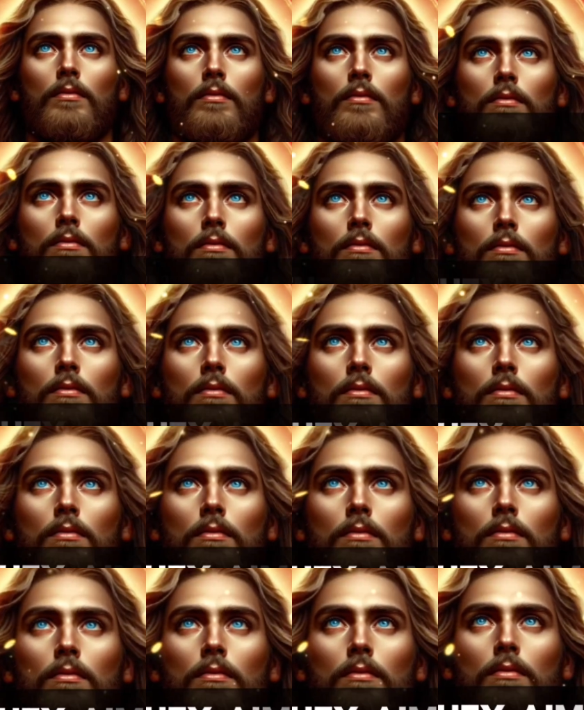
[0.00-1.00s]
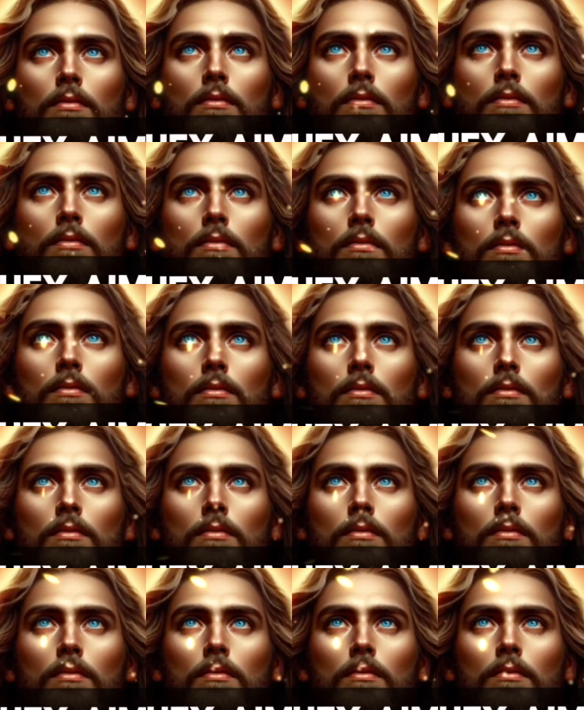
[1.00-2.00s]
No, they aim to silence
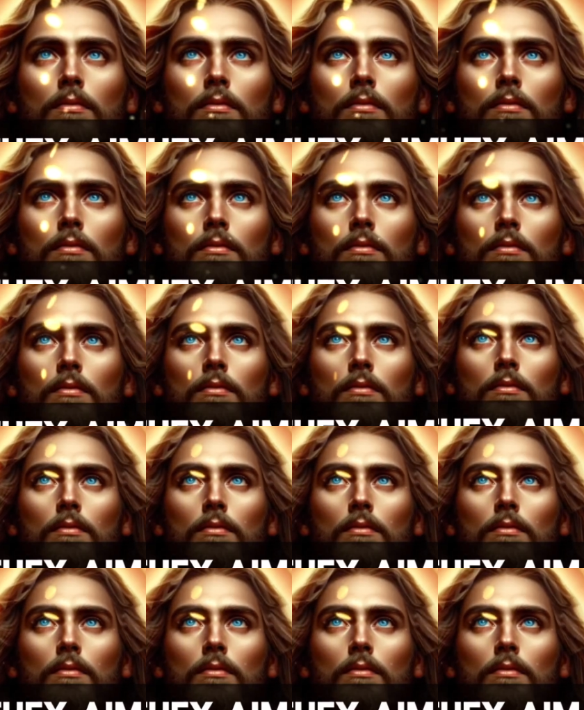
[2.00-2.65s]
yours,